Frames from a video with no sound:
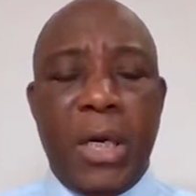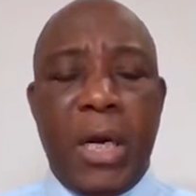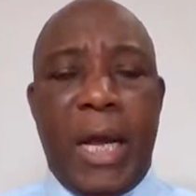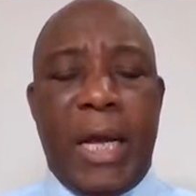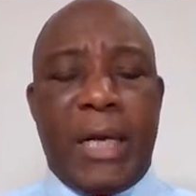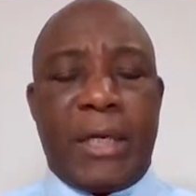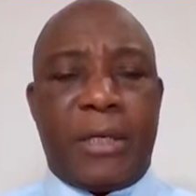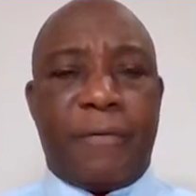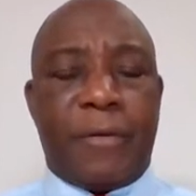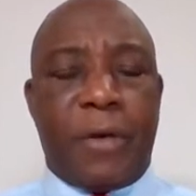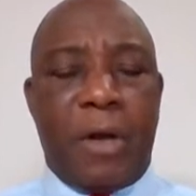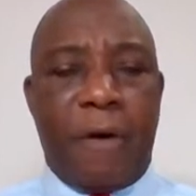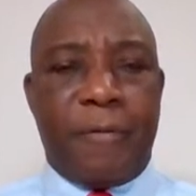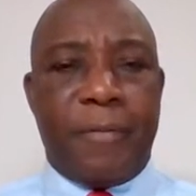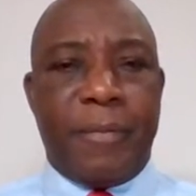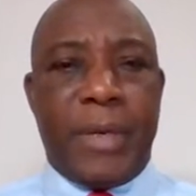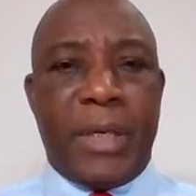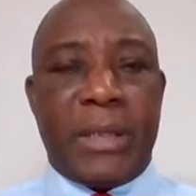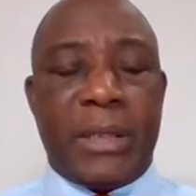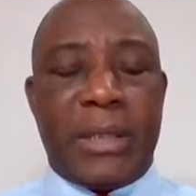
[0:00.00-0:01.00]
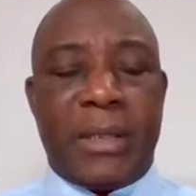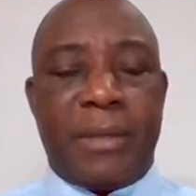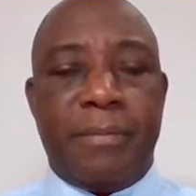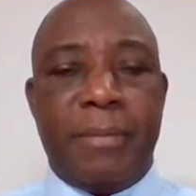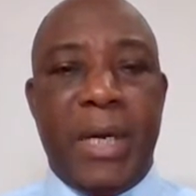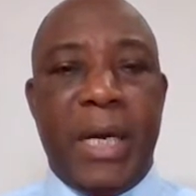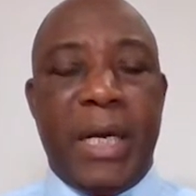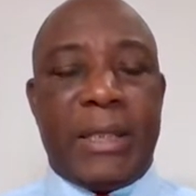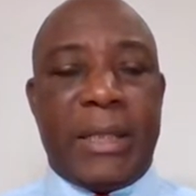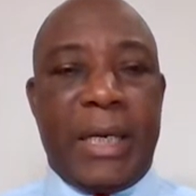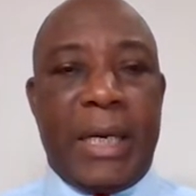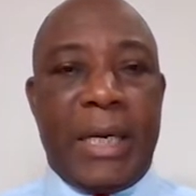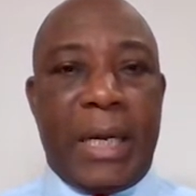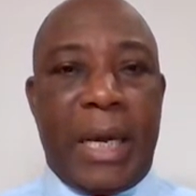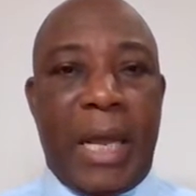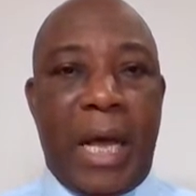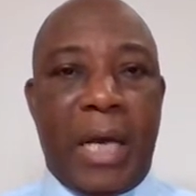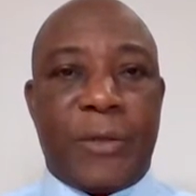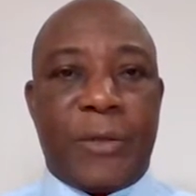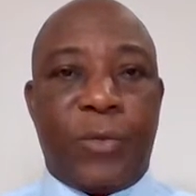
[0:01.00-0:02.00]
Heads of Government's meeting
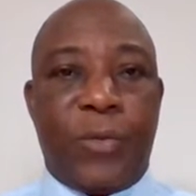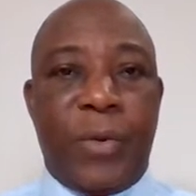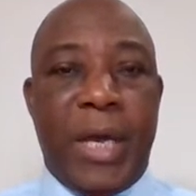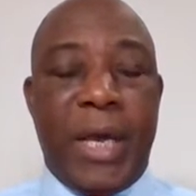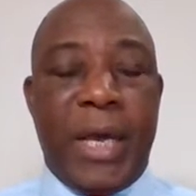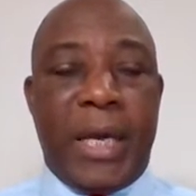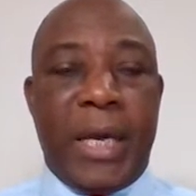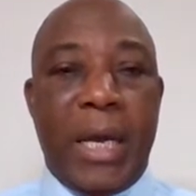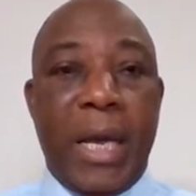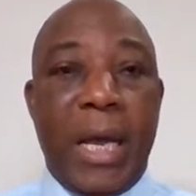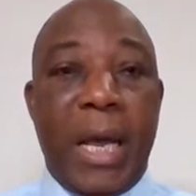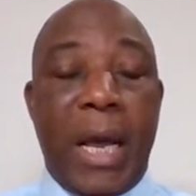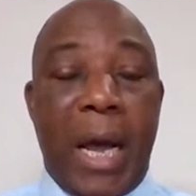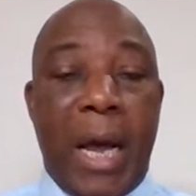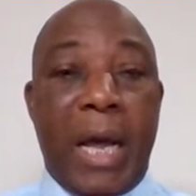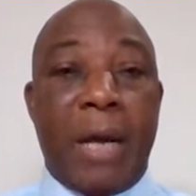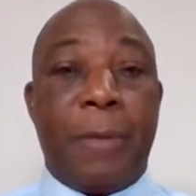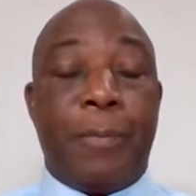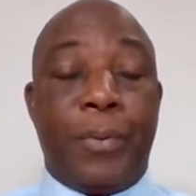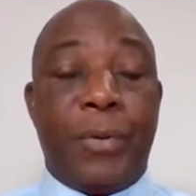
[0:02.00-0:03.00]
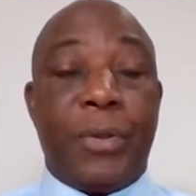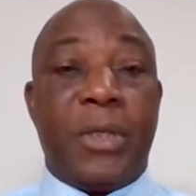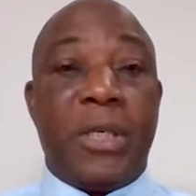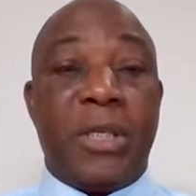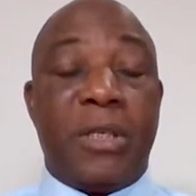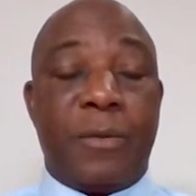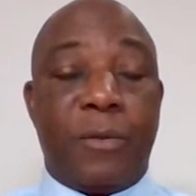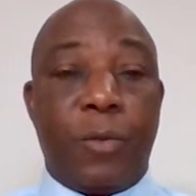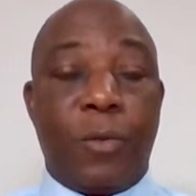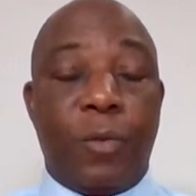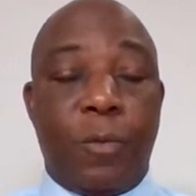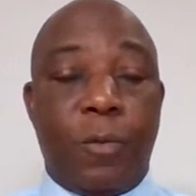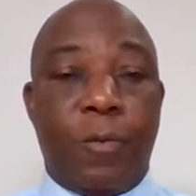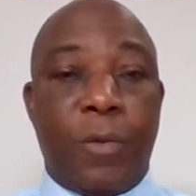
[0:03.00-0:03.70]
last week and put its